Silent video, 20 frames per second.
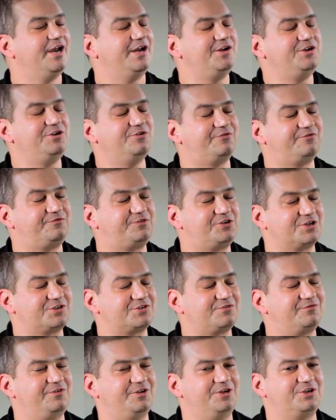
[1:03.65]
and you've
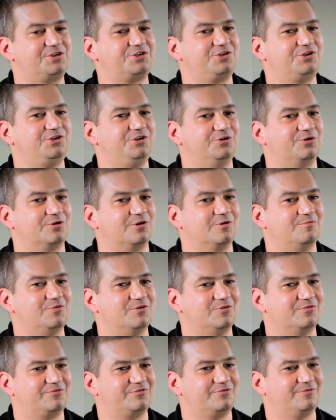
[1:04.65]
just finished your
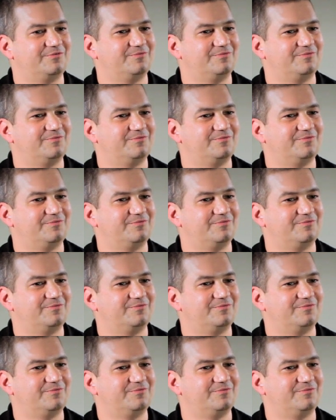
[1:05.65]
move.